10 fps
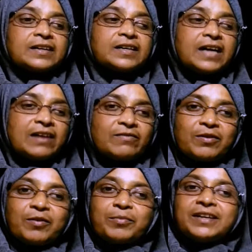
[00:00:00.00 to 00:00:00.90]

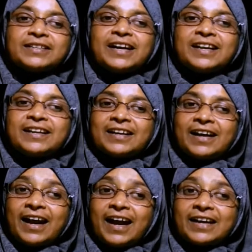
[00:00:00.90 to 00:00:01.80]
galvanometer
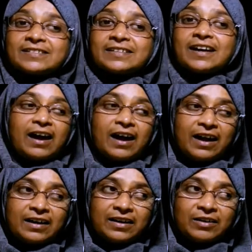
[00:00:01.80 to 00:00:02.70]
indicates
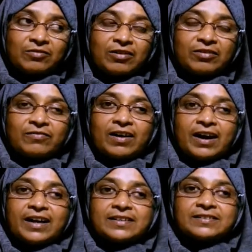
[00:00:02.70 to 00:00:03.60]

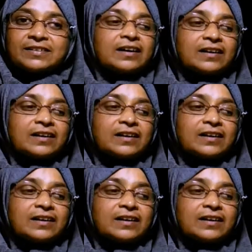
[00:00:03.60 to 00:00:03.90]
anticlockwise,